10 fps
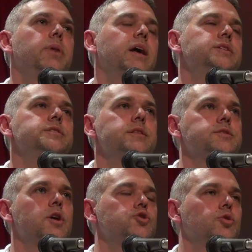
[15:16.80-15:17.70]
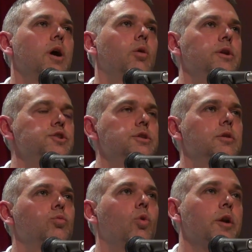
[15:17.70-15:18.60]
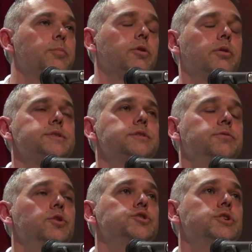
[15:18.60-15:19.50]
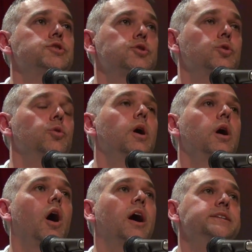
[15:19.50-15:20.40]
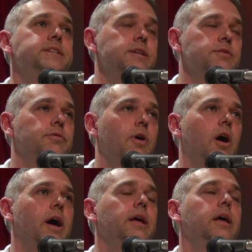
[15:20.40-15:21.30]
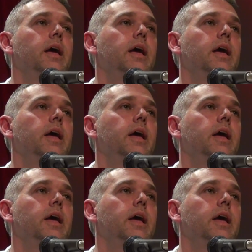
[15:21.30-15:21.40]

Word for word: parties in the social coalition that want a progressive future to identify